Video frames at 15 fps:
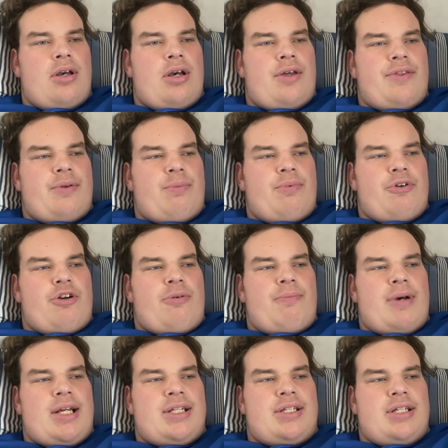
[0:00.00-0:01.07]
And then we got
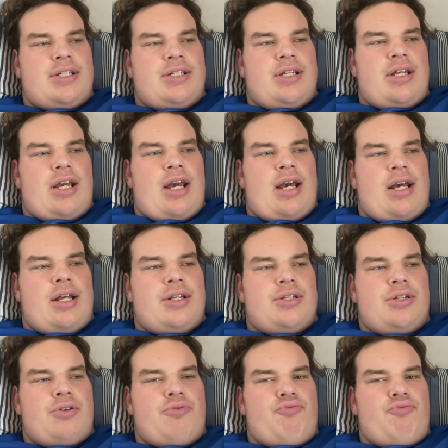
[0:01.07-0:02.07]
Man City and